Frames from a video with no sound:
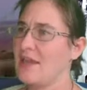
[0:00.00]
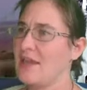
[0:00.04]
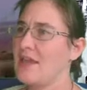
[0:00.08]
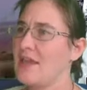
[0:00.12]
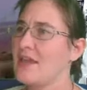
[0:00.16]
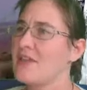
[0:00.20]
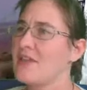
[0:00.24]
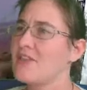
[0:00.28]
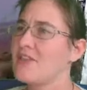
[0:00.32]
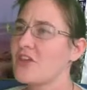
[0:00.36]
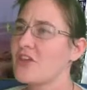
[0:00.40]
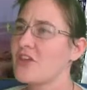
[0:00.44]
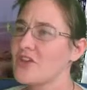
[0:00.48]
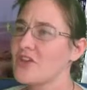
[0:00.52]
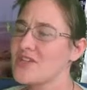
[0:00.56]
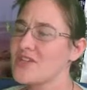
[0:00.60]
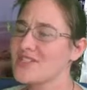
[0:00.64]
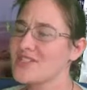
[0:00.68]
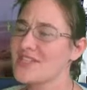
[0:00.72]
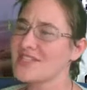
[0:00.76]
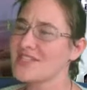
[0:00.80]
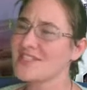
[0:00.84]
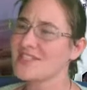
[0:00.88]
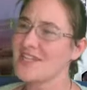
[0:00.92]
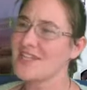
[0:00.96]
There
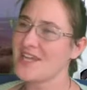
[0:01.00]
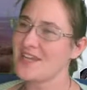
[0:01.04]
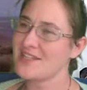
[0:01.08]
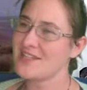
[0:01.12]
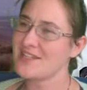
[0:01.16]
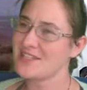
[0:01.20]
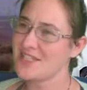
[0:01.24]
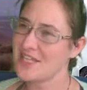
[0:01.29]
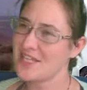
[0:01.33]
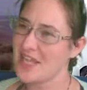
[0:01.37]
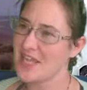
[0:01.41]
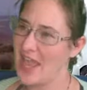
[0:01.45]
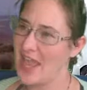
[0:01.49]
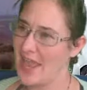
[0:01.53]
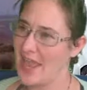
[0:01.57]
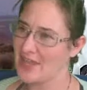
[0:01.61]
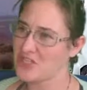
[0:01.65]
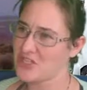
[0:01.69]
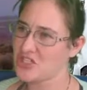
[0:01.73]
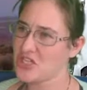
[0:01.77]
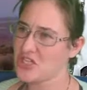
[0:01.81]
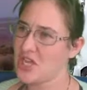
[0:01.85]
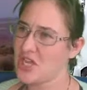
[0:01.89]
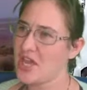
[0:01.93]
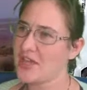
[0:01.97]
isn't a th.
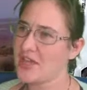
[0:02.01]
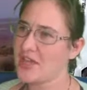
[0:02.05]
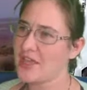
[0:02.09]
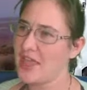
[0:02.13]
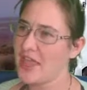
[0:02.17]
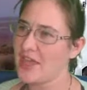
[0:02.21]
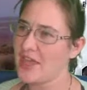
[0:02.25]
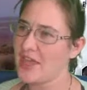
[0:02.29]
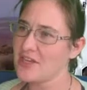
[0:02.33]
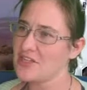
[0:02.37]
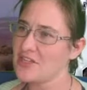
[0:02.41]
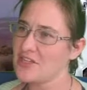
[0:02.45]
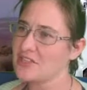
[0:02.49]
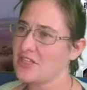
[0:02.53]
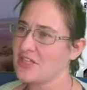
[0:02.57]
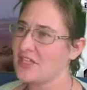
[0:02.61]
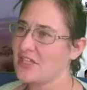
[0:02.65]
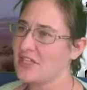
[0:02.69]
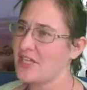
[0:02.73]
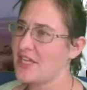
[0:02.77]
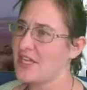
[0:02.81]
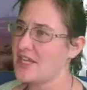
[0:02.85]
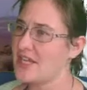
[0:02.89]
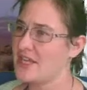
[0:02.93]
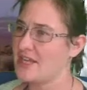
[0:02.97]

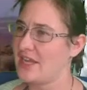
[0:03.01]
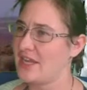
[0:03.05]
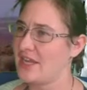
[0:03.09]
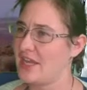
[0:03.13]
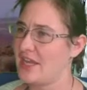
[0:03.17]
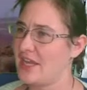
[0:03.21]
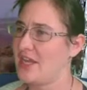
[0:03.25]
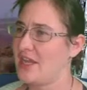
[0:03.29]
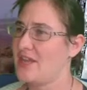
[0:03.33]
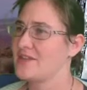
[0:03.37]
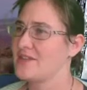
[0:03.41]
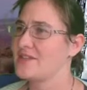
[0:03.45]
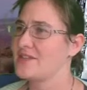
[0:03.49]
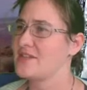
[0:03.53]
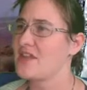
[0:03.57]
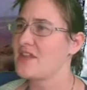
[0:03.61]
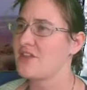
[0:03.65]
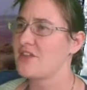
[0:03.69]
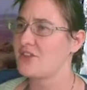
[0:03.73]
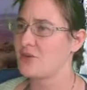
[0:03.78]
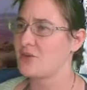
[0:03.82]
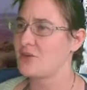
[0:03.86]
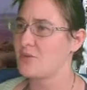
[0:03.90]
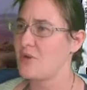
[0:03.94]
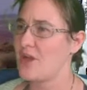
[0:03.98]
Acanaloniidae is another
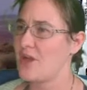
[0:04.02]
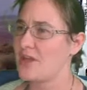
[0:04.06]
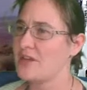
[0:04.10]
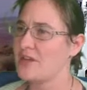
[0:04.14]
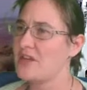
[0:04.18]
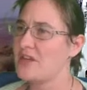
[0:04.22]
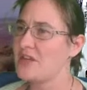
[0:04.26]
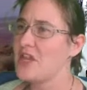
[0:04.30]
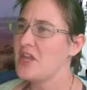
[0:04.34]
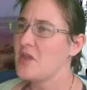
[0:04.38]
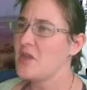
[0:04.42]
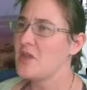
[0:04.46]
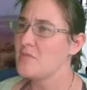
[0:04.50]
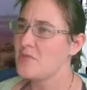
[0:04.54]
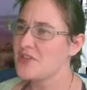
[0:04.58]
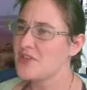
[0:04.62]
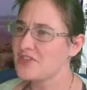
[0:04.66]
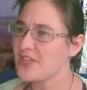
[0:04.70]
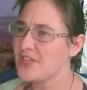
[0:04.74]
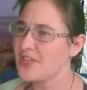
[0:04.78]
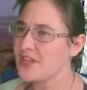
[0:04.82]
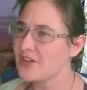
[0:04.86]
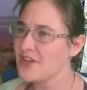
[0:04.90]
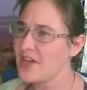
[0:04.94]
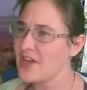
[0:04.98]
one, but
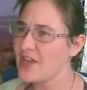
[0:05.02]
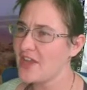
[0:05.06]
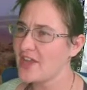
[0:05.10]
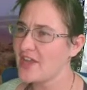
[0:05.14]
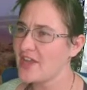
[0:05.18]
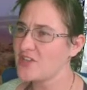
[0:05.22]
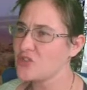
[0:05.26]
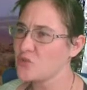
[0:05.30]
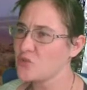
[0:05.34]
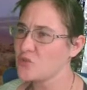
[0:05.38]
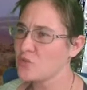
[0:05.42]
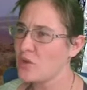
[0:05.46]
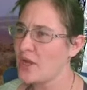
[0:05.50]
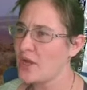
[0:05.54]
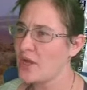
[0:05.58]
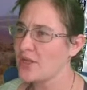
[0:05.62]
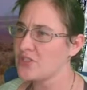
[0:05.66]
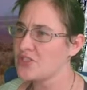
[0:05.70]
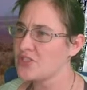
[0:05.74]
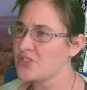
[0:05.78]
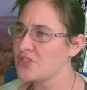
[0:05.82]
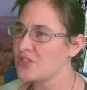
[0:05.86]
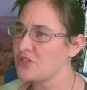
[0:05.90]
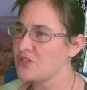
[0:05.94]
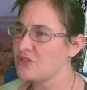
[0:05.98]
there is 1,
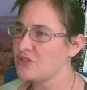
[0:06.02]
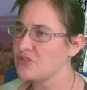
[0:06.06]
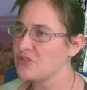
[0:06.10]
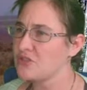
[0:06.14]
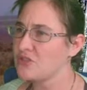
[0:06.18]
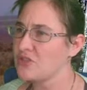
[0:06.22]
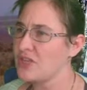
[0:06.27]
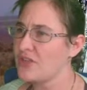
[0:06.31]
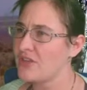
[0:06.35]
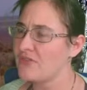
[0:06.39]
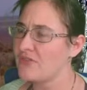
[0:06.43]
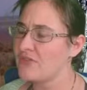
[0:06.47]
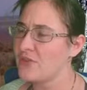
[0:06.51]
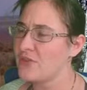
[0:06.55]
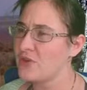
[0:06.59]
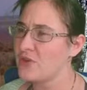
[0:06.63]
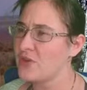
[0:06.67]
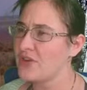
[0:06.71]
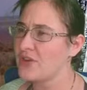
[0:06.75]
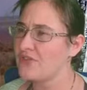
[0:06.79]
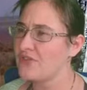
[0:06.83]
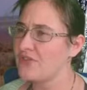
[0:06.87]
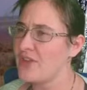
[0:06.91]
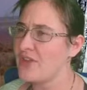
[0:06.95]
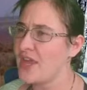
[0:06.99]
2, 3, 4,
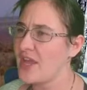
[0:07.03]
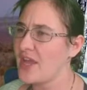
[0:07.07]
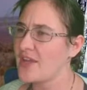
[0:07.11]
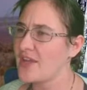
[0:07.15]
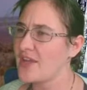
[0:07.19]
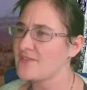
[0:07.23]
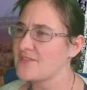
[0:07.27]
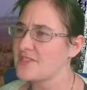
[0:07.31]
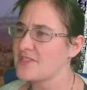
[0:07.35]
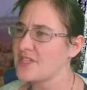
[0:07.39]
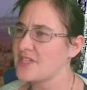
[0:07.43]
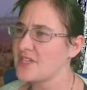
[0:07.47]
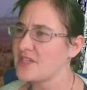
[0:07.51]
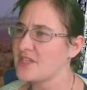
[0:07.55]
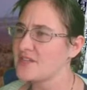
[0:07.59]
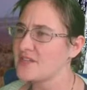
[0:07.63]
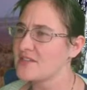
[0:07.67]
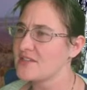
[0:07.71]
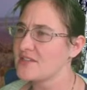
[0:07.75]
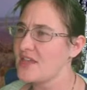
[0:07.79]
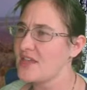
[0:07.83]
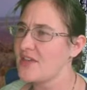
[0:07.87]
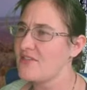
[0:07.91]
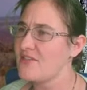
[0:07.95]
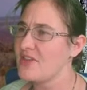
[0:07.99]
5, 6,
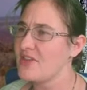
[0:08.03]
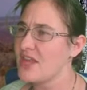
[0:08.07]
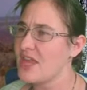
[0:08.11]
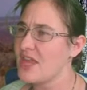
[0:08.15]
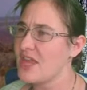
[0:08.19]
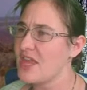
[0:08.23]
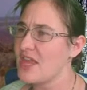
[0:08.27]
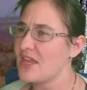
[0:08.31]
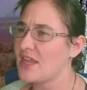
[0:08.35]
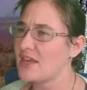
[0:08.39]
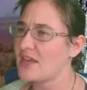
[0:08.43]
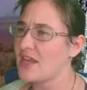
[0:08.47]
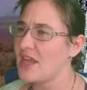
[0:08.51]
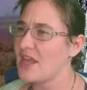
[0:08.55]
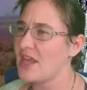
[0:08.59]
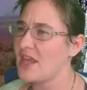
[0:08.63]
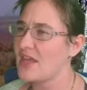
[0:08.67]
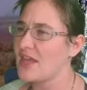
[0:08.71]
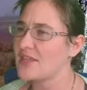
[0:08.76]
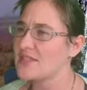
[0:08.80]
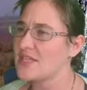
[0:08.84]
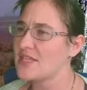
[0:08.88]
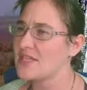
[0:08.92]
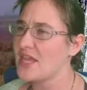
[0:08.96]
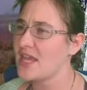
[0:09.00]
7, 8, 9,
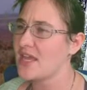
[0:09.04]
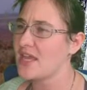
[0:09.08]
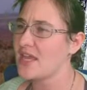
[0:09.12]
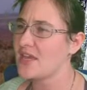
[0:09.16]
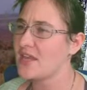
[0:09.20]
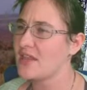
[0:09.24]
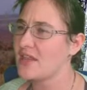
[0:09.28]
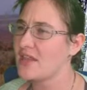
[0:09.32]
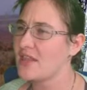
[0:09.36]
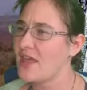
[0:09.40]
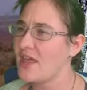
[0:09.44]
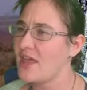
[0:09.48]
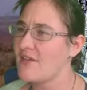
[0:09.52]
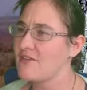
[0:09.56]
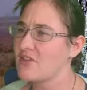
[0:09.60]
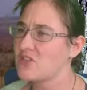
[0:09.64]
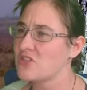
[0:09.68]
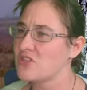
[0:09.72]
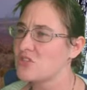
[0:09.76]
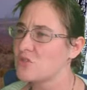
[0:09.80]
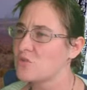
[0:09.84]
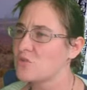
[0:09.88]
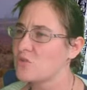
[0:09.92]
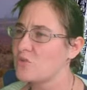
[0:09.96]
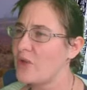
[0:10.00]
10, 11,
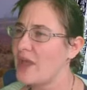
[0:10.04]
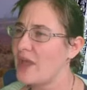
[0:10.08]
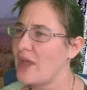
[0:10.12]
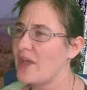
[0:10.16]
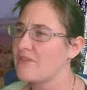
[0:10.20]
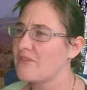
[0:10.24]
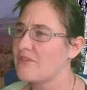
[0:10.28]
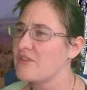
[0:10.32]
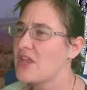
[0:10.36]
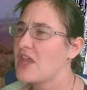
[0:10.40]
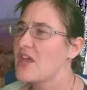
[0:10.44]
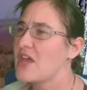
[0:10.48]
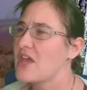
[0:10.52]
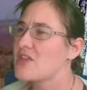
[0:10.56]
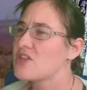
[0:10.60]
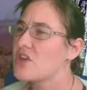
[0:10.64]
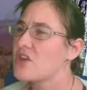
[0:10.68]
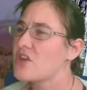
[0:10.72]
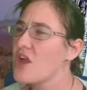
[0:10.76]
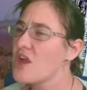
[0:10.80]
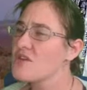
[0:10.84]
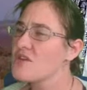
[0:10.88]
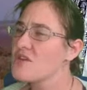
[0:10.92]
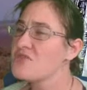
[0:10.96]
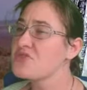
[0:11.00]
12. There
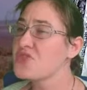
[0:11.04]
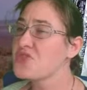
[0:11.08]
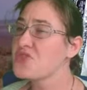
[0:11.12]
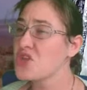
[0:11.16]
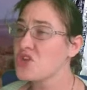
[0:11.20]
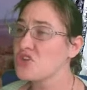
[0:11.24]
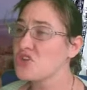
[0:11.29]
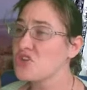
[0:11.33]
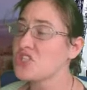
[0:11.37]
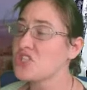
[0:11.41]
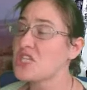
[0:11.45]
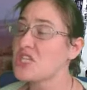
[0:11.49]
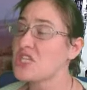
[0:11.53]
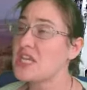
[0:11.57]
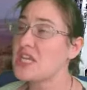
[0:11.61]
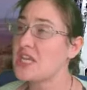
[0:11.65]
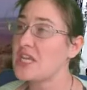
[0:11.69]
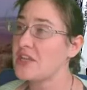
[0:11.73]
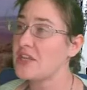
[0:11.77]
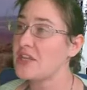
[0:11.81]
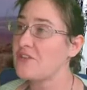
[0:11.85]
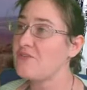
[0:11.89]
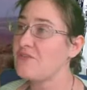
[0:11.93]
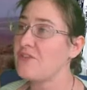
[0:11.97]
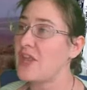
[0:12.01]
are 13
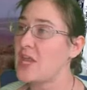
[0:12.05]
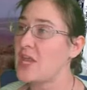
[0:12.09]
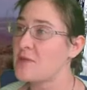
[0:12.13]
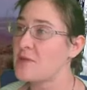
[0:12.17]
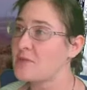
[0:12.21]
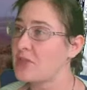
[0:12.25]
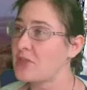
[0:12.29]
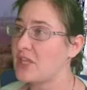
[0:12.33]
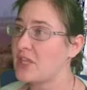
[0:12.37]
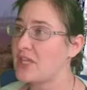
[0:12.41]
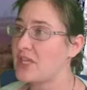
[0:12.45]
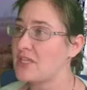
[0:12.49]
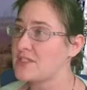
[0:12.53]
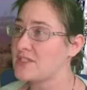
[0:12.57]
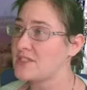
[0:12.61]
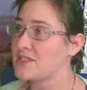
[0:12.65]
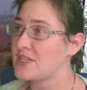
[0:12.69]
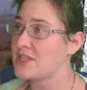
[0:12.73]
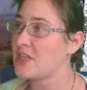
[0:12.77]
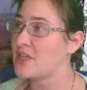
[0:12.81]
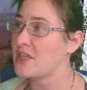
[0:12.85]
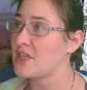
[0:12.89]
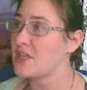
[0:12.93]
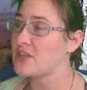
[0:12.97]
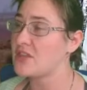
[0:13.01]
families in
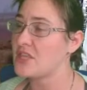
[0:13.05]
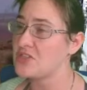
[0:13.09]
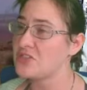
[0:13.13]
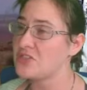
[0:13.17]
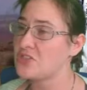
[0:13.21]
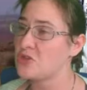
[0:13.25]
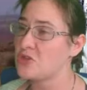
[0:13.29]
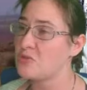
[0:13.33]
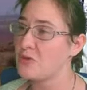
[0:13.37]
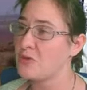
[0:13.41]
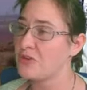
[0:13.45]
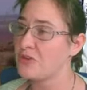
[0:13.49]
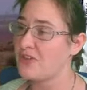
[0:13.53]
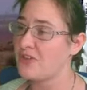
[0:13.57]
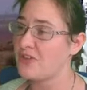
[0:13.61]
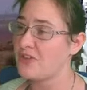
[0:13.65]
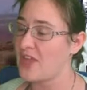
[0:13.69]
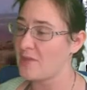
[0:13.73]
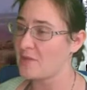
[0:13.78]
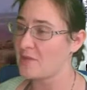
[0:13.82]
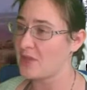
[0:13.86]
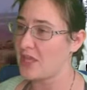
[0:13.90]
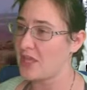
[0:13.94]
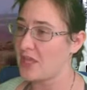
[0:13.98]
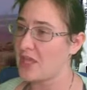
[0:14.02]
this
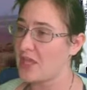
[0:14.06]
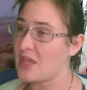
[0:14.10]
superfamily,